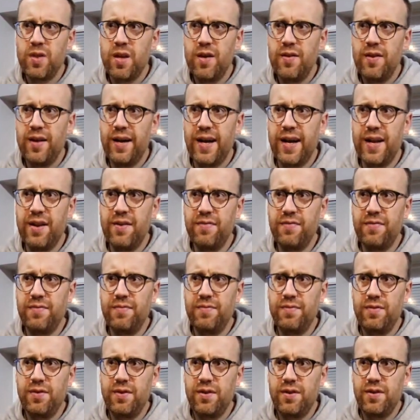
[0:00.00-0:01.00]
That kind of
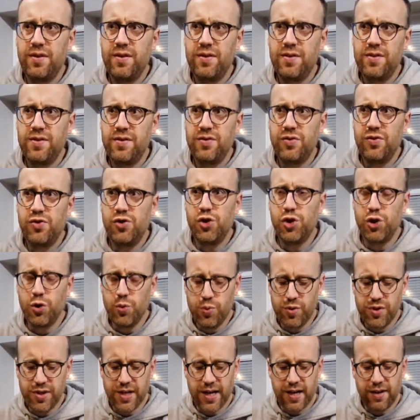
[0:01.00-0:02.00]

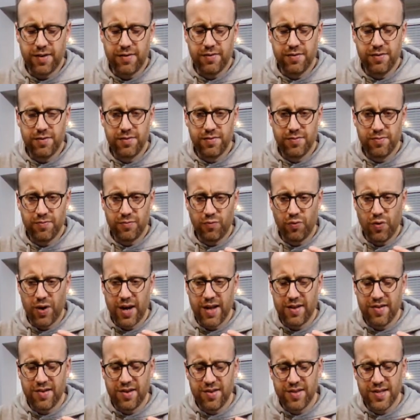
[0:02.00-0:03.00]
juicy
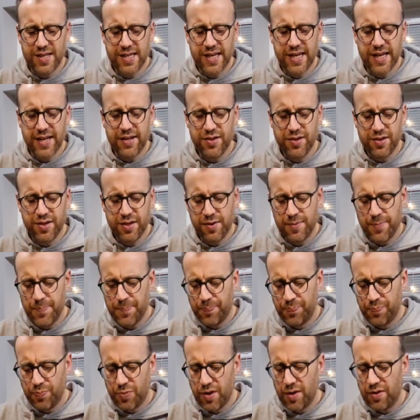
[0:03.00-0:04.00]
raisin taste.
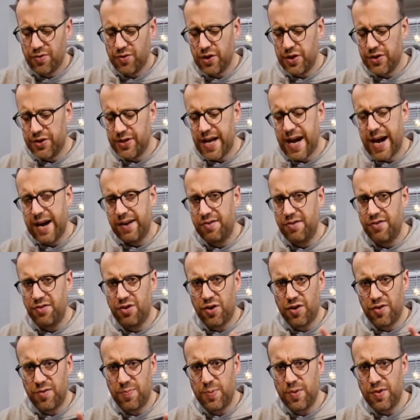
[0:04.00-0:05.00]
So it's nice, it's
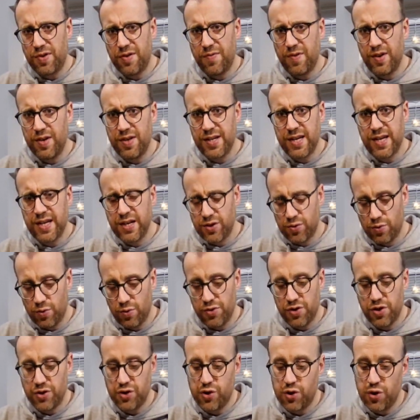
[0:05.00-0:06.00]
got a specific taste to it,
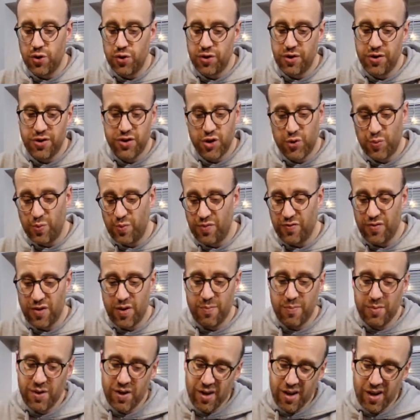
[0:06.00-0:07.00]
which is good because some of
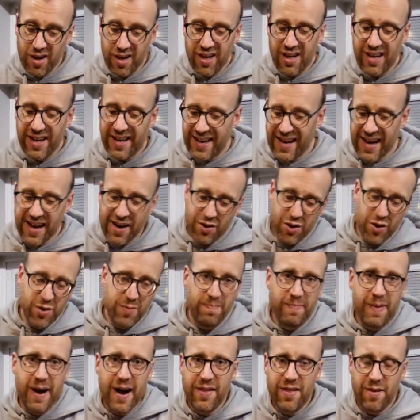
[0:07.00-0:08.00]
them are kind of just
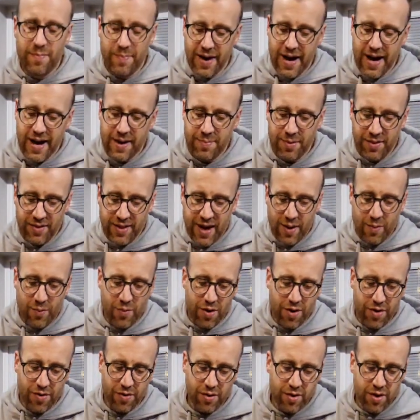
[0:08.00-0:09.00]
by the by, but that
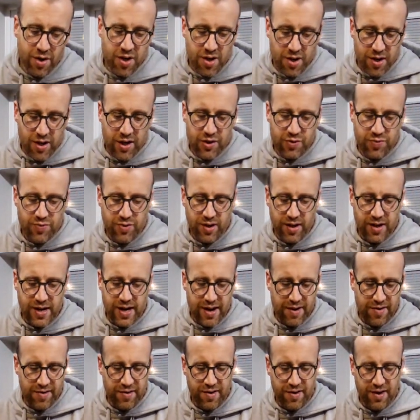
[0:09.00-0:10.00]
one is really
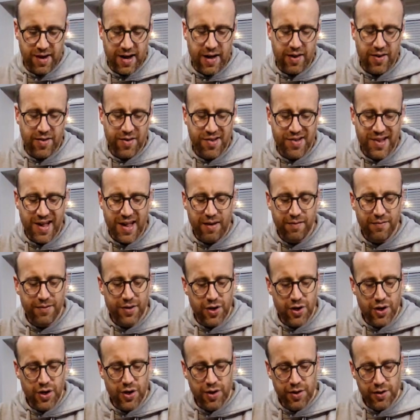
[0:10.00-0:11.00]
nice, El
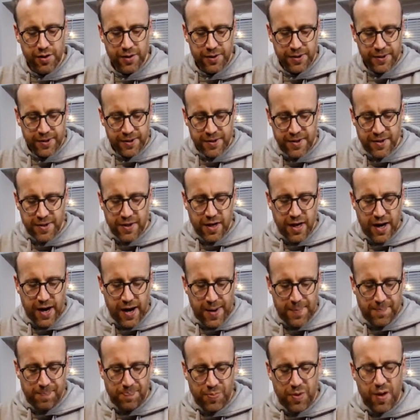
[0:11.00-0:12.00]
Salvador.
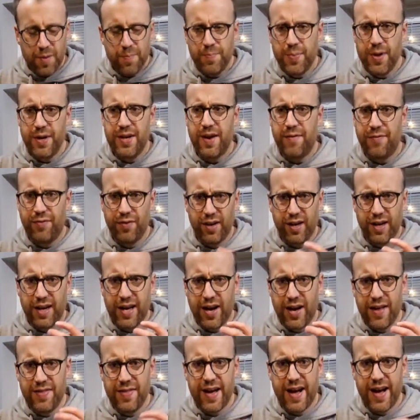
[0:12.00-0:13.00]
But definitely
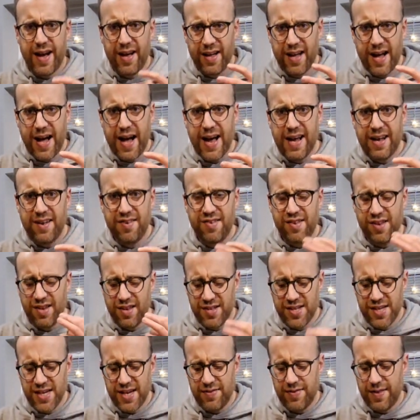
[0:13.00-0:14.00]
getting that high
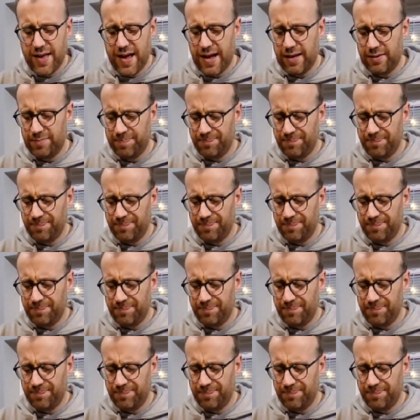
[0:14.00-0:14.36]
acidity in there.